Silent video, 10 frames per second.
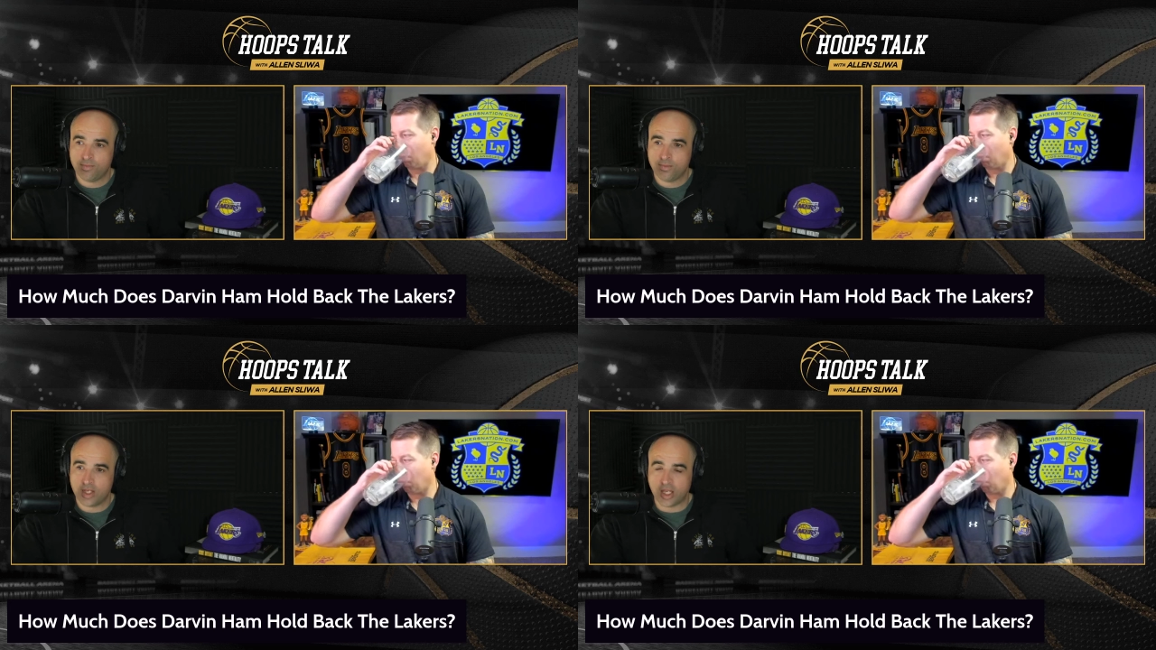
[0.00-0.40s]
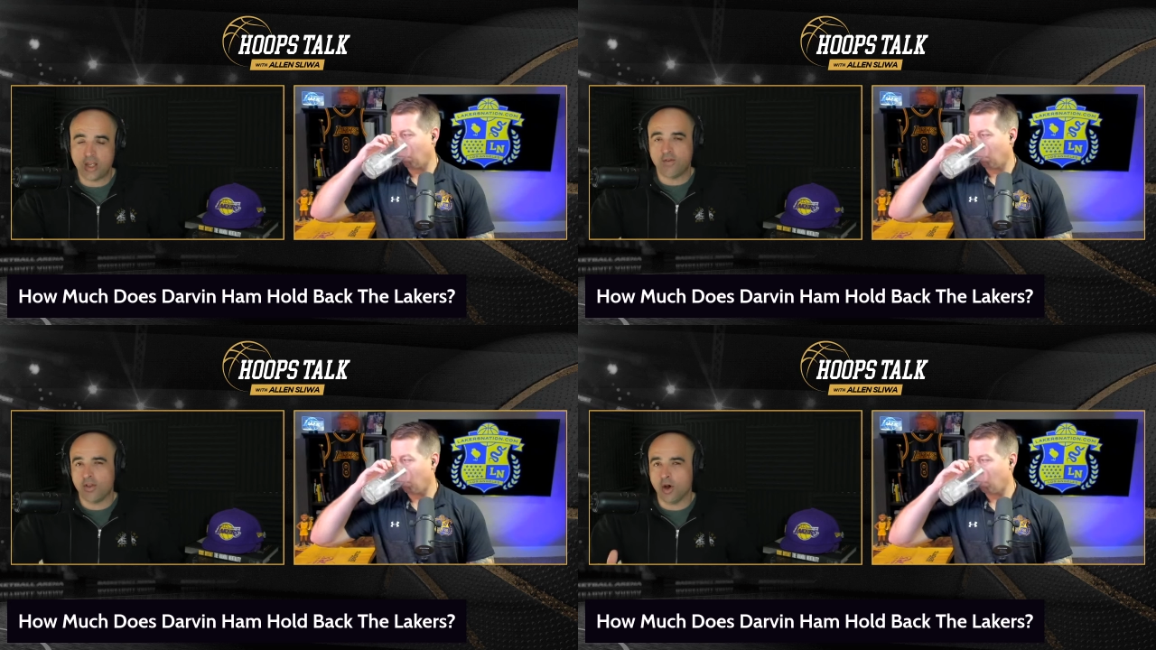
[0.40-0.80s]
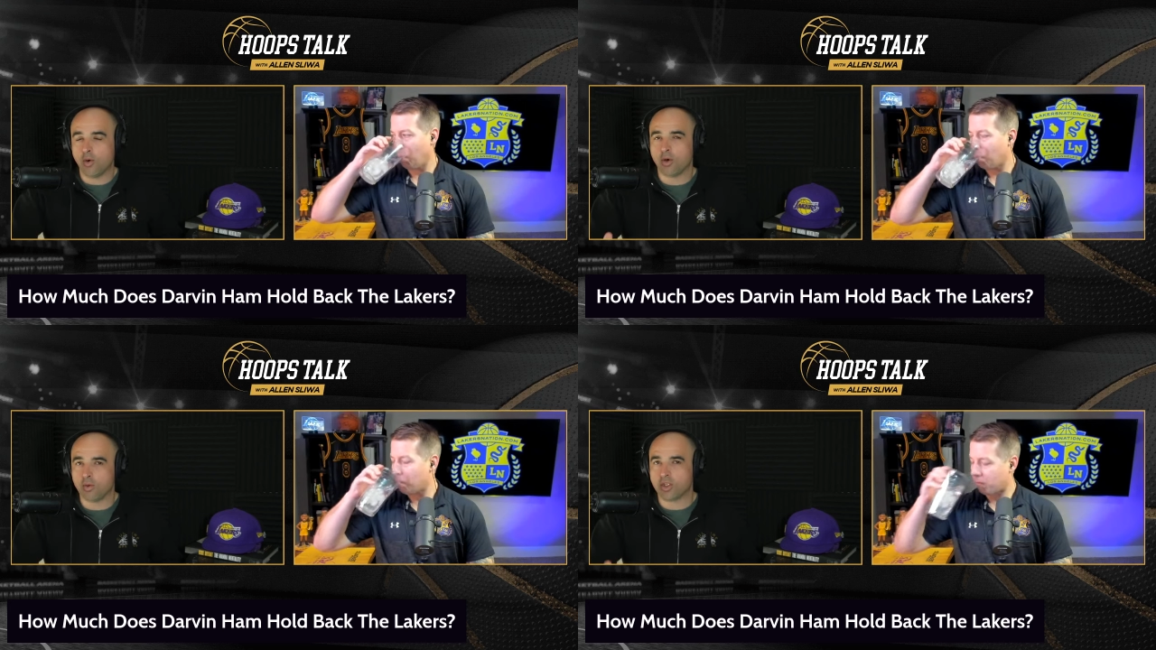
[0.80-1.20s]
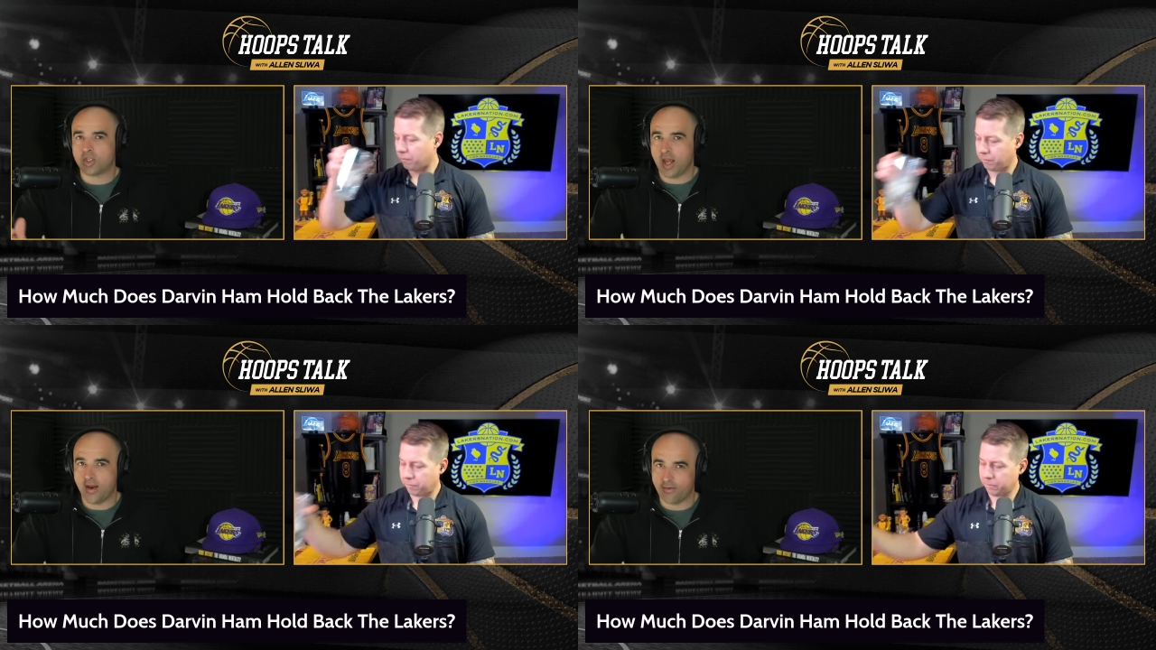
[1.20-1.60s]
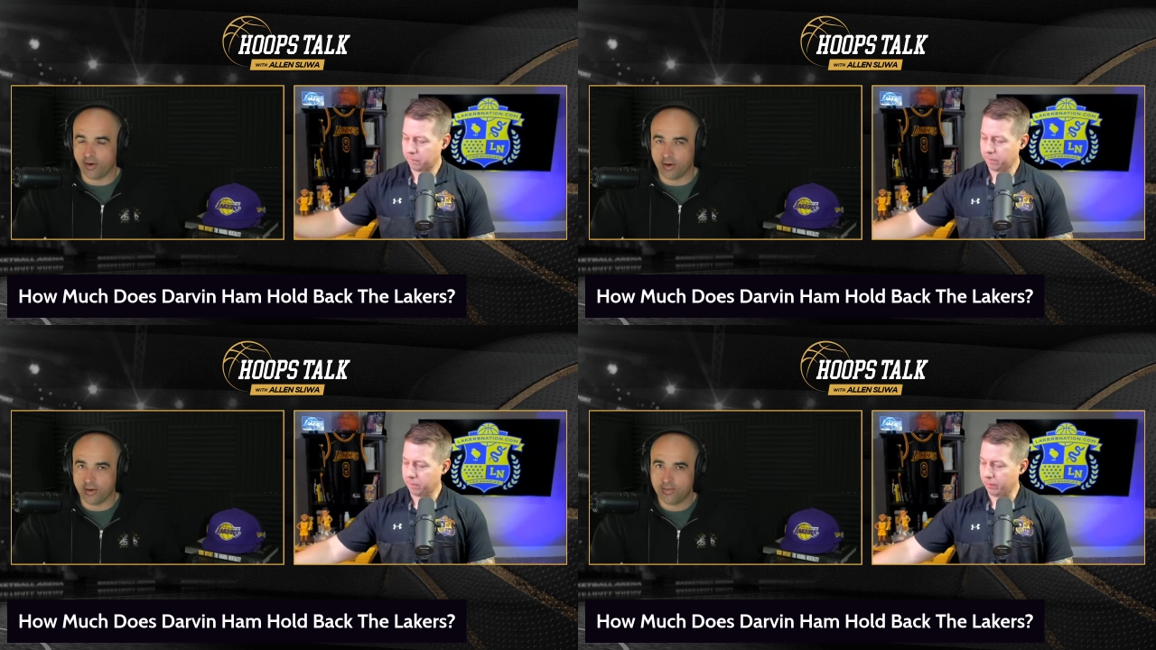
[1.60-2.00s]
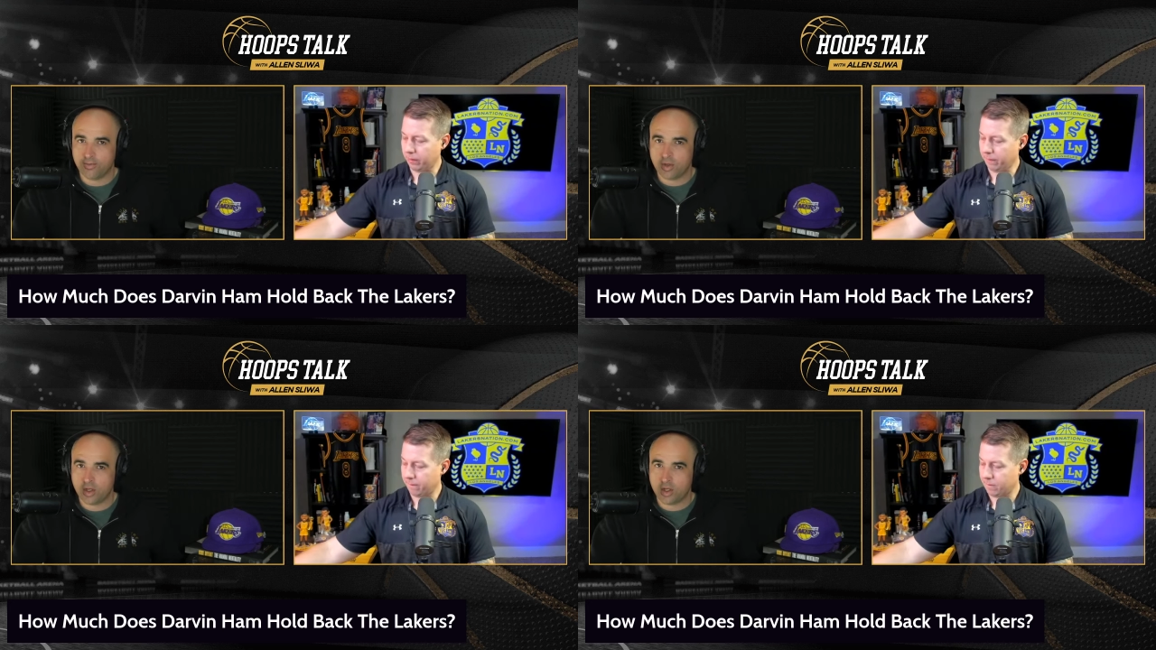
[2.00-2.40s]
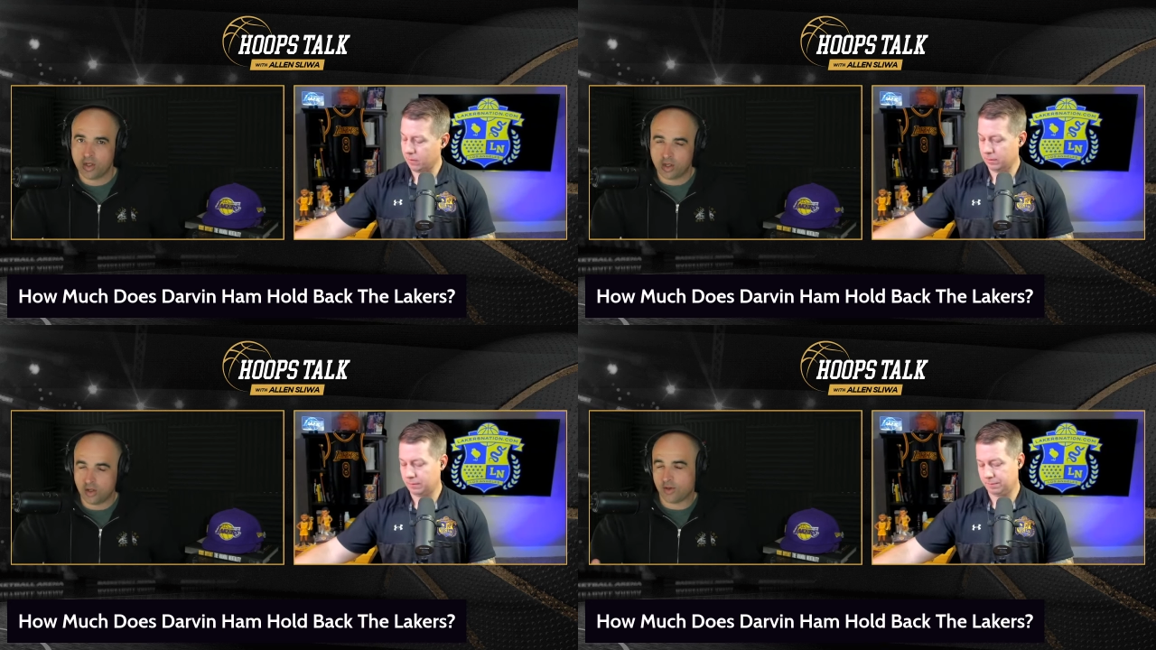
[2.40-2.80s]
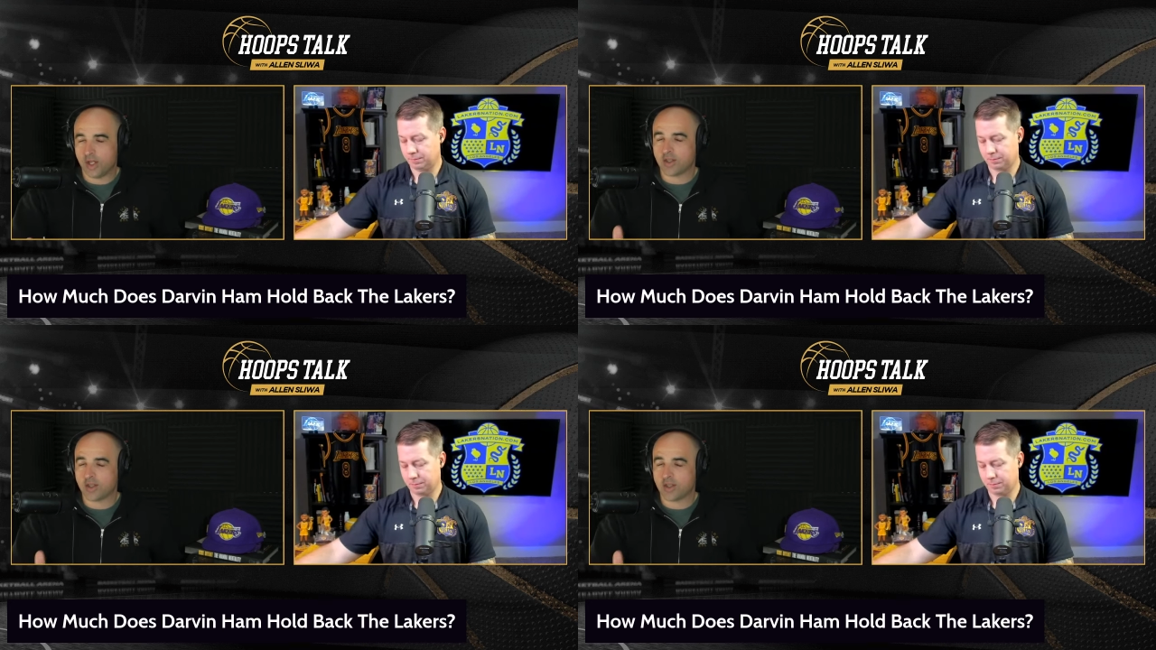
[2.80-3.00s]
Speaker 1: even though it was Denver, do you think